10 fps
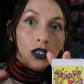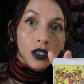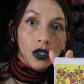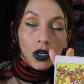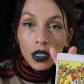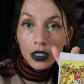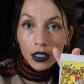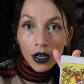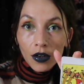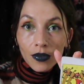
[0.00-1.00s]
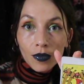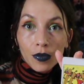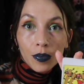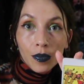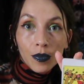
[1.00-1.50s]
yourself
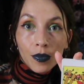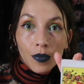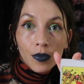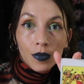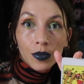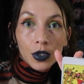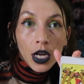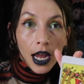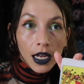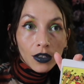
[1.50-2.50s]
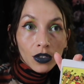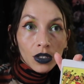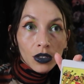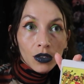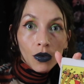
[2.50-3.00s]

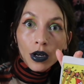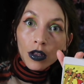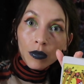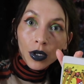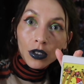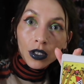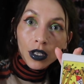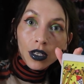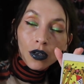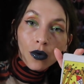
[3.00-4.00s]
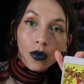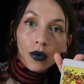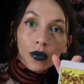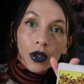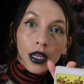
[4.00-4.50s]
change through another person,
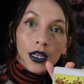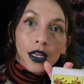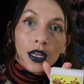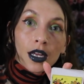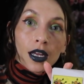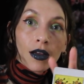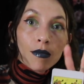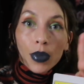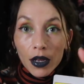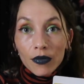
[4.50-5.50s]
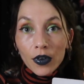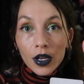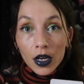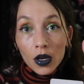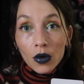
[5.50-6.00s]
or like, but for
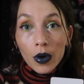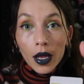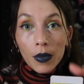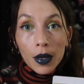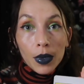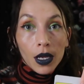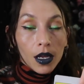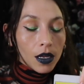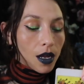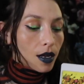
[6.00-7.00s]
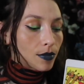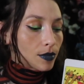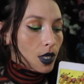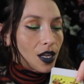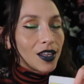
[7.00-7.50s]
in a good way. Maybe
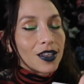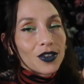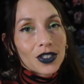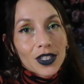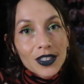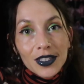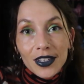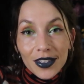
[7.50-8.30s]
there's this